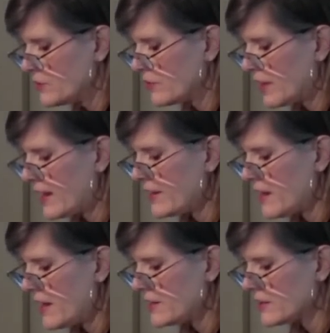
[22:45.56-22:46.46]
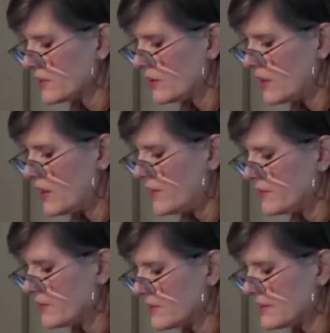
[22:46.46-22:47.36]
you cannot,
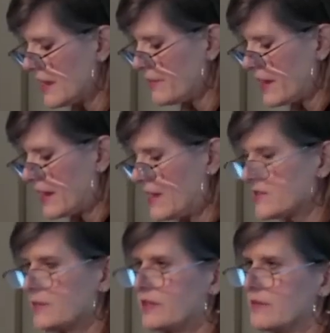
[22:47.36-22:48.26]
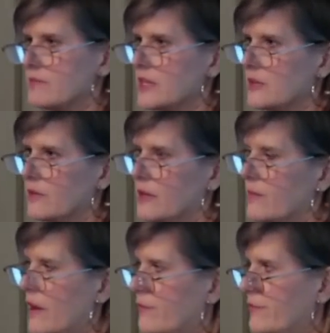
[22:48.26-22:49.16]
that the setback has to be a
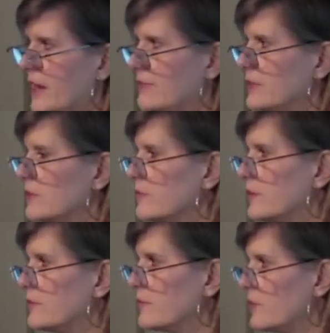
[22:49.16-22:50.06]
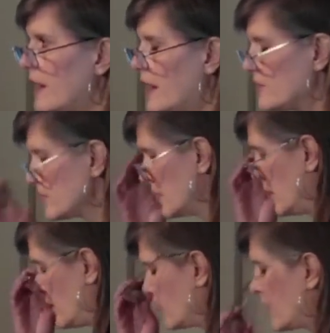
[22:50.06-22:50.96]
minimum of 500 feet from your house.
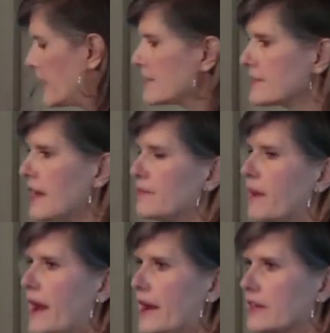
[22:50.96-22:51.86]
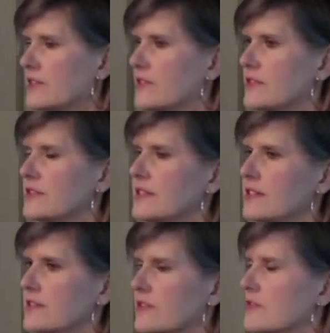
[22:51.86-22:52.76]
Okay, a setback is the
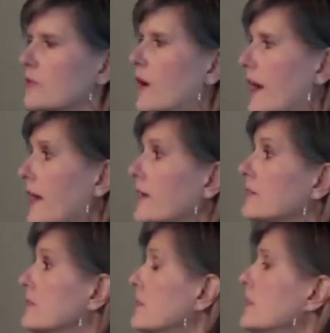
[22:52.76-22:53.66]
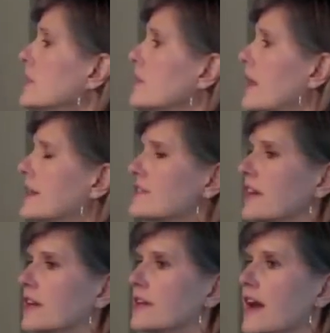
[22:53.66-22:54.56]
distance away, right?
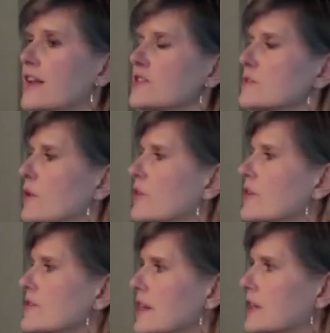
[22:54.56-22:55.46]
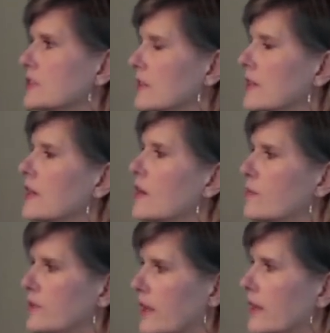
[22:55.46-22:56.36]
It's like a non-smoking section in an
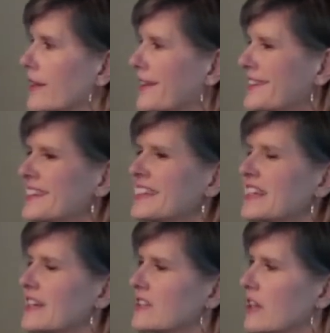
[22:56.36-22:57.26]
airplane. It